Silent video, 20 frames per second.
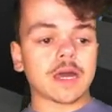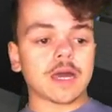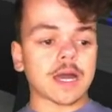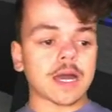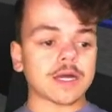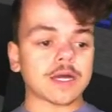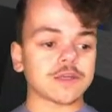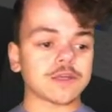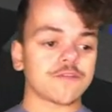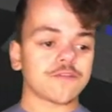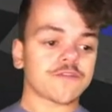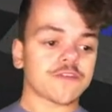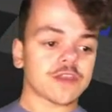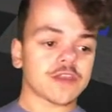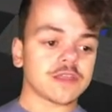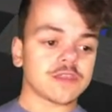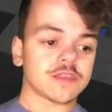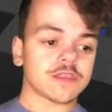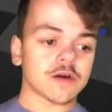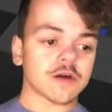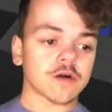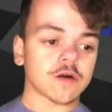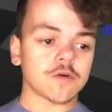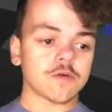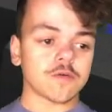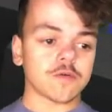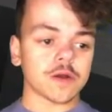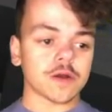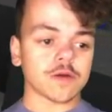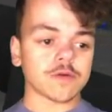How do you fill in the whole
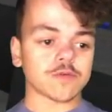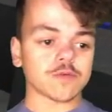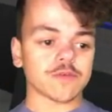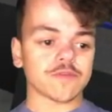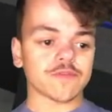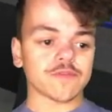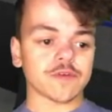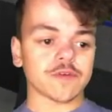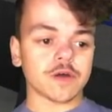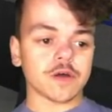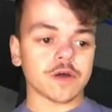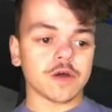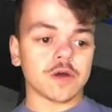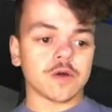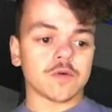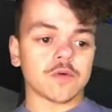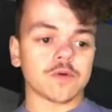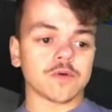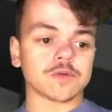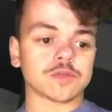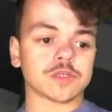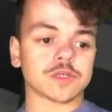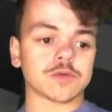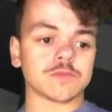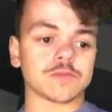world with water?